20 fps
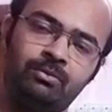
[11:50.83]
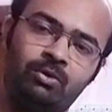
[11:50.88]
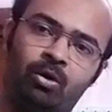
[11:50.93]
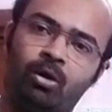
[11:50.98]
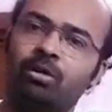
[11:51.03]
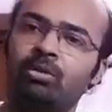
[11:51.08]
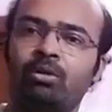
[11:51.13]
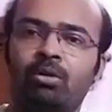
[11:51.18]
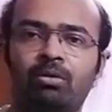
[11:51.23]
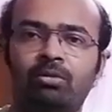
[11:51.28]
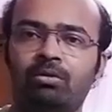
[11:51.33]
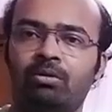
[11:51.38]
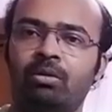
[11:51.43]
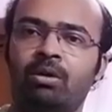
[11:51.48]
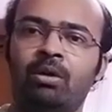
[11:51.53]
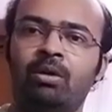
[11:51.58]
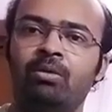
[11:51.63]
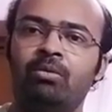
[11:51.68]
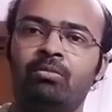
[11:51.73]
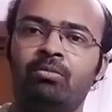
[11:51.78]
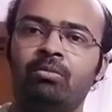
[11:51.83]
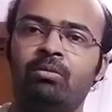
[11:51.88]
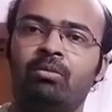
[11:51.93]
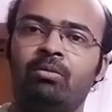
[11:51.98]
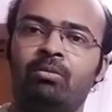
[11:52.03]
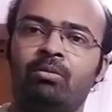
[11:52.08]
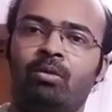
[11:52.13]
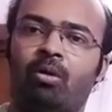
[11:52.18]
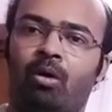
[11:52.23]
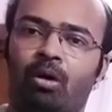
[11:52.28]
Although
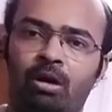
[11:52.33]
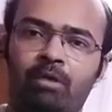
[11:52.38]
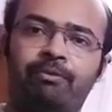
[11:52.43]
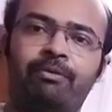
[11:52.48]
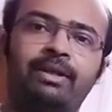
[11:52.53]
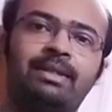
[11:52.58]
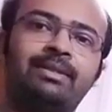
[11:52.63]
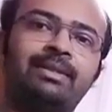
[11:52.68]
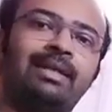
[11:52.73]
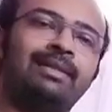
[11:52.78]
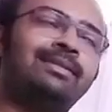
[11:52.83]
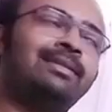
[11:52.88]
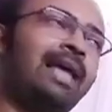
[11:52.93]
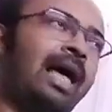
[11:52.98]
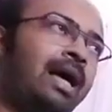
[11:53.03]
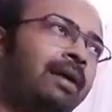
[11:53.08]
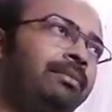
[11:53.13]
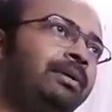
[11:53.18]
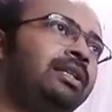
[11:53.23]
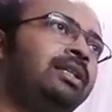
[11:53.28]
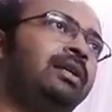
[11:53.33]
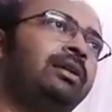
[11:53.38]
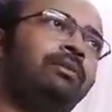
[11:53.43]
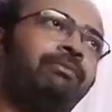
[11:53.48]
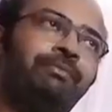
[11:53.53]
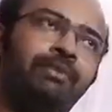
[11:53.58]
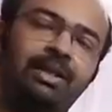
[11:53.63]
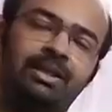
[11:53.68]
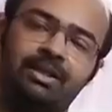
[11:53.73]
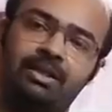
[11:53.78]
all of us has having the
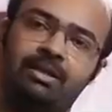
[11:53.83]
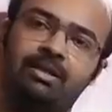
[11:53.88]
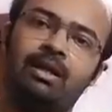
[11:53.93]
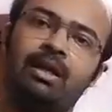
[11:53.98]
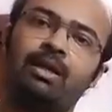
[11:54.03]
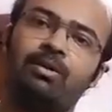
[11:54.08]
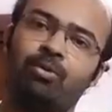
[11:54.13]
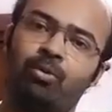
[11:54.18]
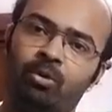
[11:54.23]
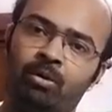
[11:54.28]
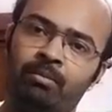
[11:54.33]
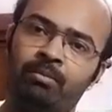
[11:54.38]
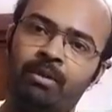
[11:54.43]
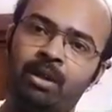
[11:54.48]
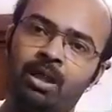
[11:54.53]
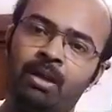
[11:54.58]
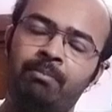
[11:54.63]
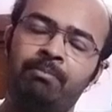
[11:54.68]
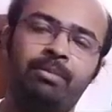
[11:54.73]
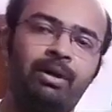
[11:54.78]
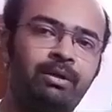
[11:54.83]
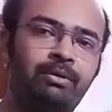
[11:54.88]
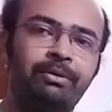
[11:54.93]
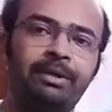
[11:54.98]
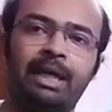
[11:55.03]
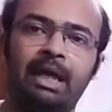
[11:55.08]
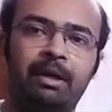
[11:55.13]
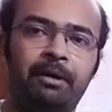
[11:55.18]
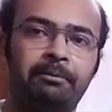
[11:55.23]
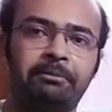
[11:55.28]
refrigerator at home, but
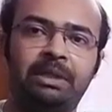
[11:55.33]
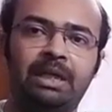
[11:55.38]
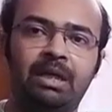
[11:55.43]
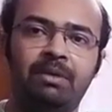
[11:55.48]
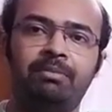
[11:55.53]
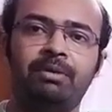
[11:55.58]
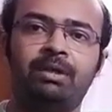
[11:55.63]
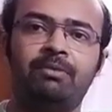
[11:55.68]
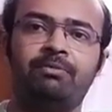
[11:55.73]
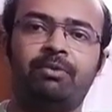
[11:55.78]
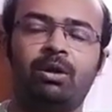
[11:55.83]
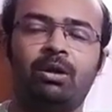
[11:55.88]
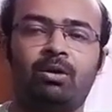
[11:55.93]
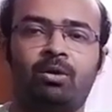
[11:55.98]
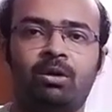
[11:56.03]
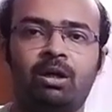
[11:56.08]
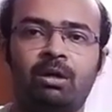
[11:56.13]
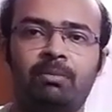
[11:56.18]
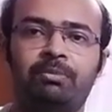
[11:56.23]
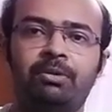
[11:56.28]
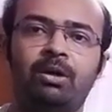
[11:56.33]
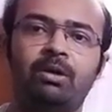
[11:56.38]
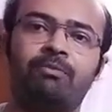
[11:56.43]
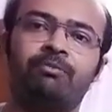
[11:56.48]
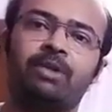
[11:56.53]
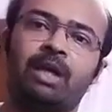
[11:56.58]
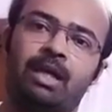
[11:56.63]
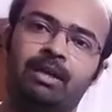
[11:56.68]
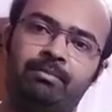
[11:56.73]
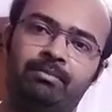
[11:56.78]
we cannot keep it for a longer period
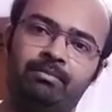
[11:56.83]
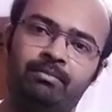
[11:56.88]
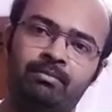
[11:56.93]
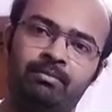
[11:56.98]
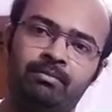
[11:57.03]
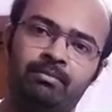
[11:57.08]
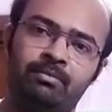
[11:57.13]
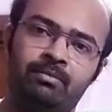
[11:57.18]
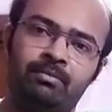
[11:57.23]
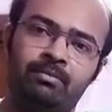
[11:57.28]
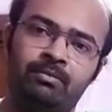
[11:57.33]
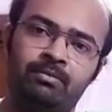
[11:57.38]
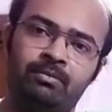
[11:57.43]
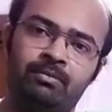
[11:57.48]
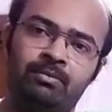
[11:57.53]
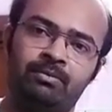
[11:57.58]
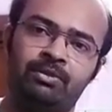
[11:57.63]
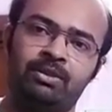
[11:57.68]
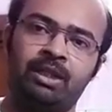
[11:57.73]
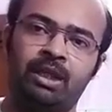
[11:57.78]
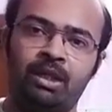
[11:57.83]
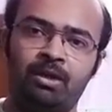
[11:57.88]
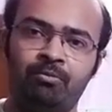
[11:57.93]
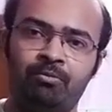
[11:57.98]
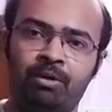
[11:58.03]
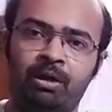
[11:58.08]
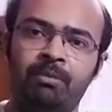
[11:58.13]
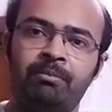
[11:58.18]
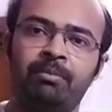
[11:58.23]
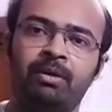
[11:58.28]
of time. Say
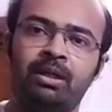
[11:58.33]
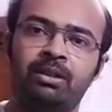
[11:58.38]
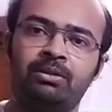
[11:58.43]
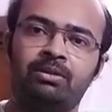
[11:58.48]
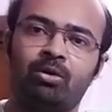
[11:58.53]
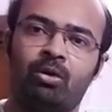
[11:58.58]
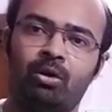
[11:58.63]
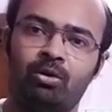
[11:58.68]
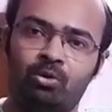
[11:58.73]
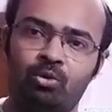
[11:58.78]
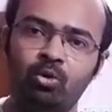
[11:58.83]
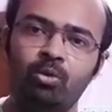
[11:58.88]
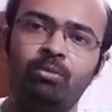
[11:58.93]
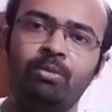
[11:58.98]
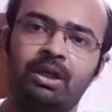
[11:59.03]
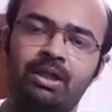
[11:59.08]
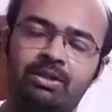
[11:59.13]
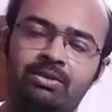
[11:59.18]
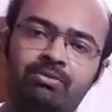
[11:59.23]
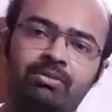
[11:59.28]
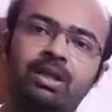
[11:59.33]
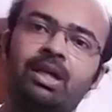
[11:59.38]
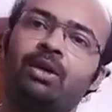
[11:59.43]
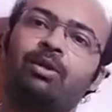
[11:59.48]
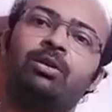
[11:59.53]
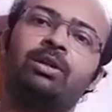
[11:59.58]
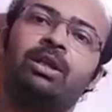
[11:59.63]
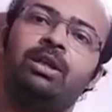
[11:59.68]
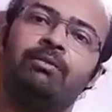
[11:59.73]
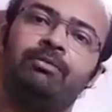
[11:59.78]
1 month or 2 months, we
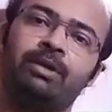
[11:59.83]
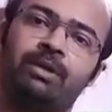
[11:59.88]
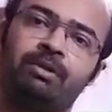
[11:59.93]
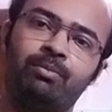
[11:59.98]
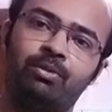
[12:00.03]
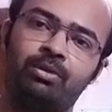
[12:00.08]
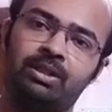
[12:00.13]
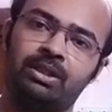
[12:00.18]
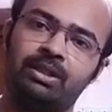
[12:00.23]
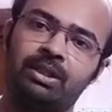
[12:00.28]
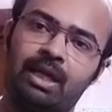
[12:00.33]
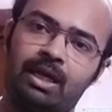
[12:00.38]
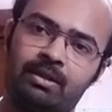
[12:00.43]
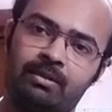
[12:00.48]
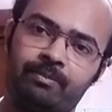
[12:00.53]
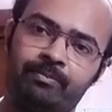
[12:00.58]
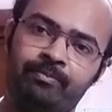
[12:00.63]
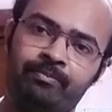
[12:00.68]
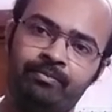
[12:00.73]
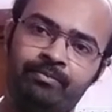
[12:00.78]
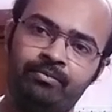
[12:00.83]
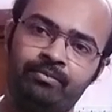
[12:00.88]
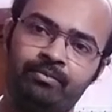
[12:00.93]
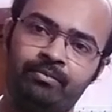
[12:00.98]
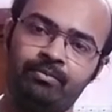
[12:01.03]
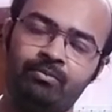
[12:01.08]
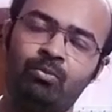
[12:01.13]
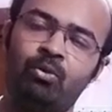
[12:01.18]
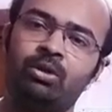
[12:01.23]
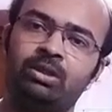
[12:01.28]
cannot keep more than that.
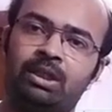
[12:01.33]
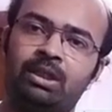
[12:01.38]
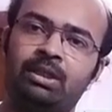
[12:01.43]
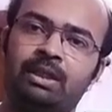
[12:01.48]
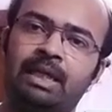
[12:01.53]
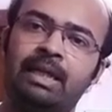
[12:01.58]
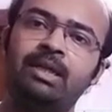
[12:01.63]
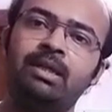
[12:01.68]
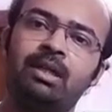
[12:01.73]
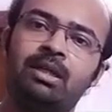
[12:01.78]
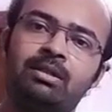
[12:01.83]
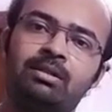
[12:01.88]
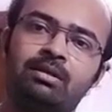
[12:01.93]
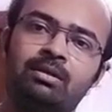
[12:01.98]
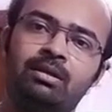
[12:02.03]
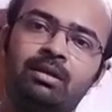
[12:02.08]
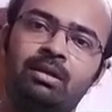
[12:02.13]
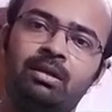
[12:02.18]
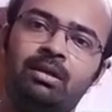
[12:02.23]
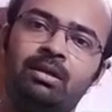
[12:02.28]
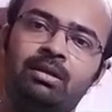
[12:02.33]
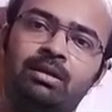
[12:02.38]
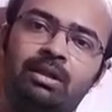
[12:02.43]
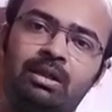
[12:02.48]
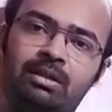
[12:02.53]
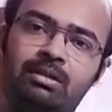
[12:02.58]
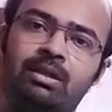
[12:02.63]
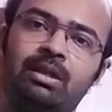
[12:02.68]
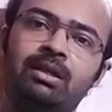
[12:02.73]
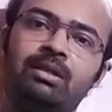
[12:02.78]
More than 10 days,
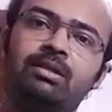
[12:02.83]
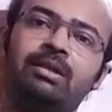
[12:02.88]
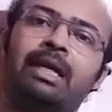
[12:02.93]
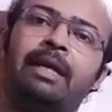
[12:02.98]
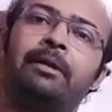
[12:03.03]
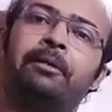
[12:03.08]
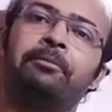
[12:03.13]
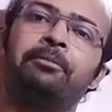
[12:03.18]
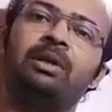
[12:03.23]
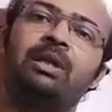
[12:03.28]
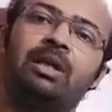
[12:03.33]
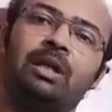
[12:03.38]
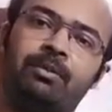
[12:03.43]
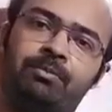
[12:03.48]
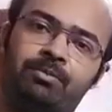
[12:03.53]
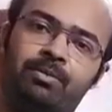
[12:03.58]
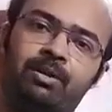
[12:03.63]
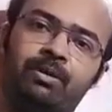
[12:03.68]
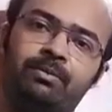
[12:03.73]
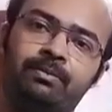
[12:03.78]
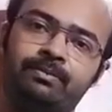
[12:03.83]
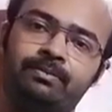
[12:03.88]
these things cannot be kept.